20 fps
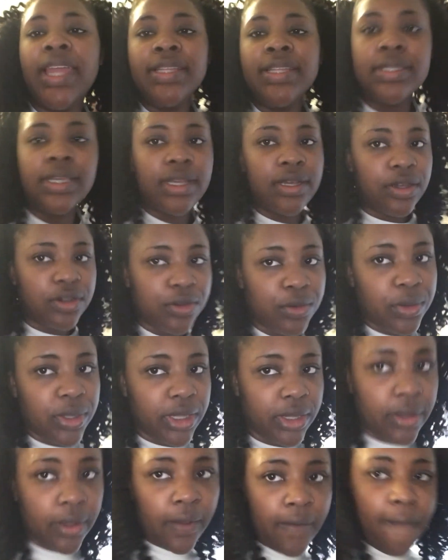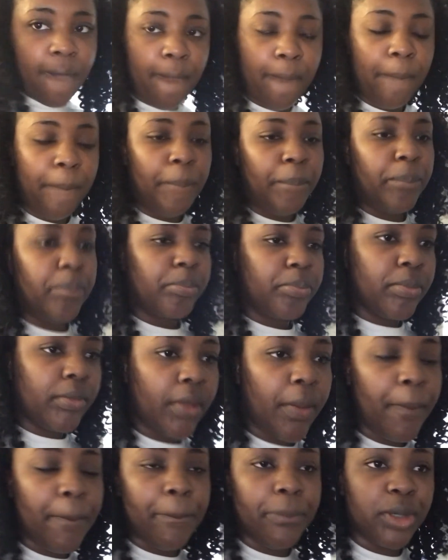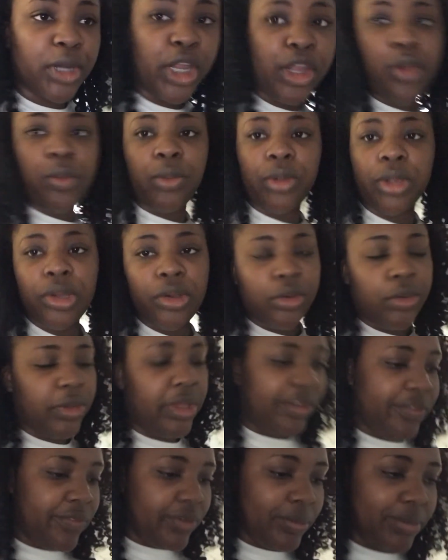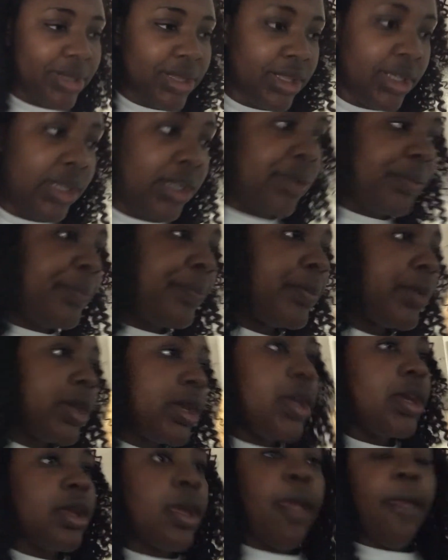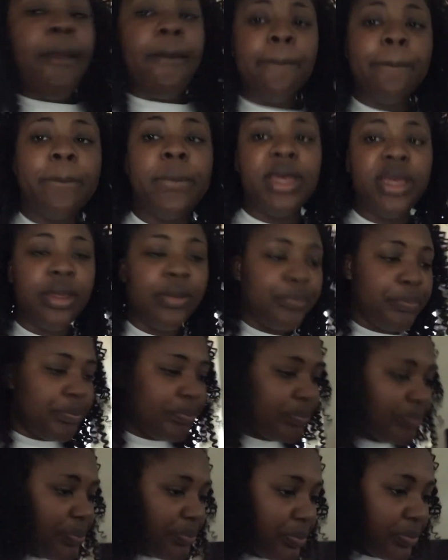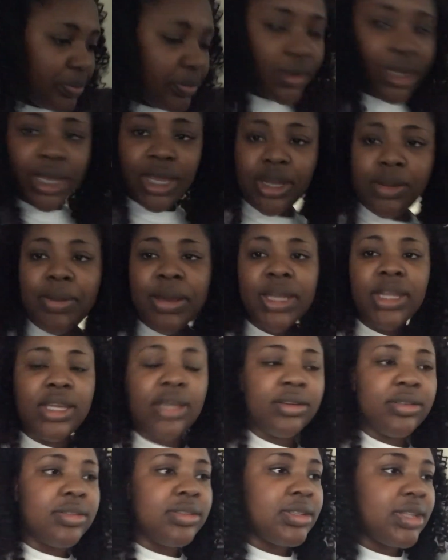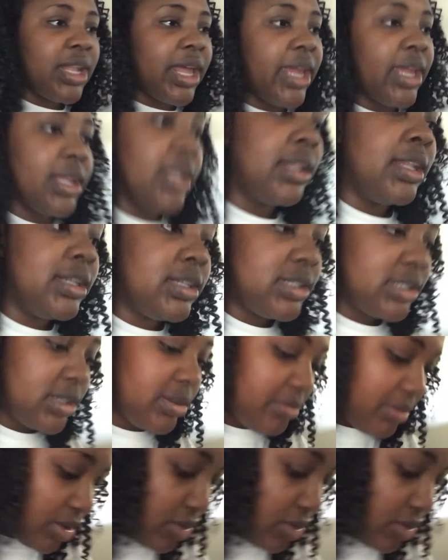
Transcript: Take a quick break real quick from cleaning. But anybody else like listen to